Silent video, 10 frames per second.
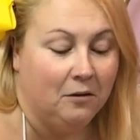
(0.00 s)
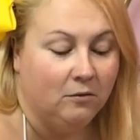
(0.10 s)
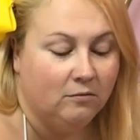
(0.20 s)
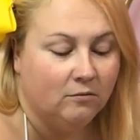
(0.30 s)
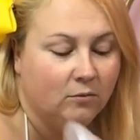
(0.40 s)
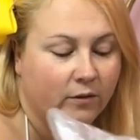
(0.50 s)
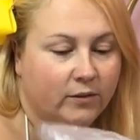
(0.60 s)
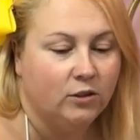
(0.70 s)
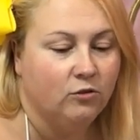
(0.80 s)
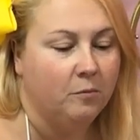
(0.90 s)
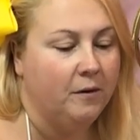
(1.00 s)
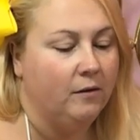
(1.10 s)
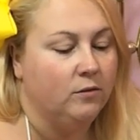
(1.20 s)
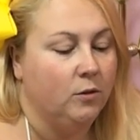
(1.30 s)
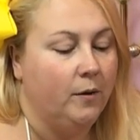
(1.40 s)
Oh, well, they just dropped
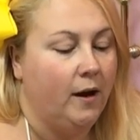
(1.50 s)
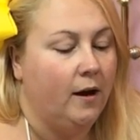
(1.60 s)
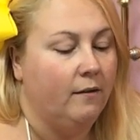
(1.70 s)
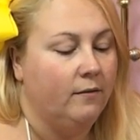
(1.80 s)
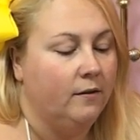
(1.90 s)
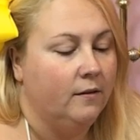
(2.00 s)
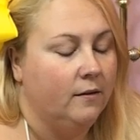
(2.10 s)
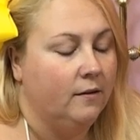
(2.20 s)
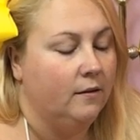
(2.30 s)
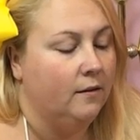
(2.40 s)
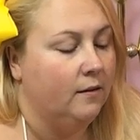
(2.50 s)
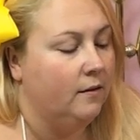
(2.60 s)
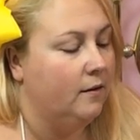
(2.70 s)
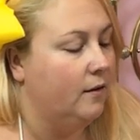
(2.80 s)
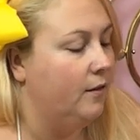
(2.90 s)
that. So we have
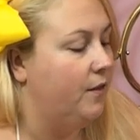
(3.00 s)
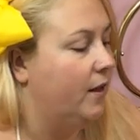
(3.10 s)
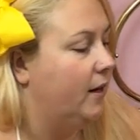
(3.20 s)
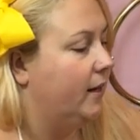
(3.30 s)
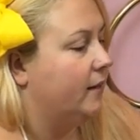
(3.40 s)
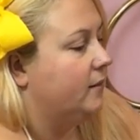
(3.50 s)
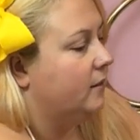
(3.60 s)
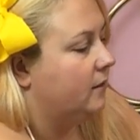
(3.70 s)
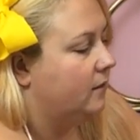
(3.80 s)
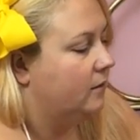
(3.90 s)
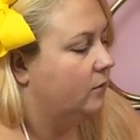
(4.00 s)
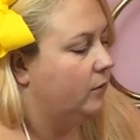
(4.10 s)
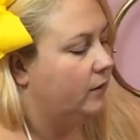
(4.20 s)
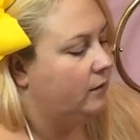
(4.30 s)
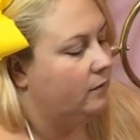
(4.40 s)
the lid.
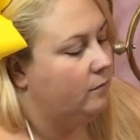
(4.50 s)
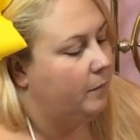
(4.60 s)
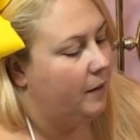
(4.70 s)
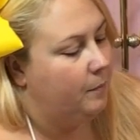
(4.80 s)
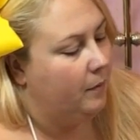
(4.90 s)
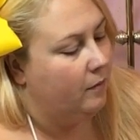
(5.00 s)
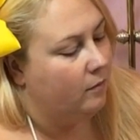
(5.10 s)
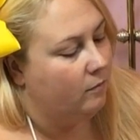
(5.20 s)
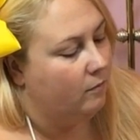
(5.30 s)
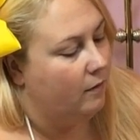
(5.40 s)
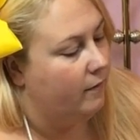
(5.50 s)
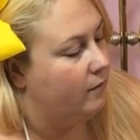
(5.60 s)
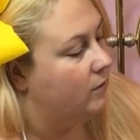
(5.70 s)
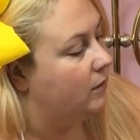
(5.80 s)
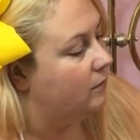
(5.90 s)
We paper right
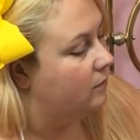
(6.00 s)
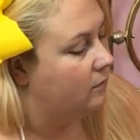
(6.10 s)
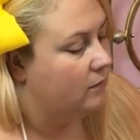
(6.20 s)
around it.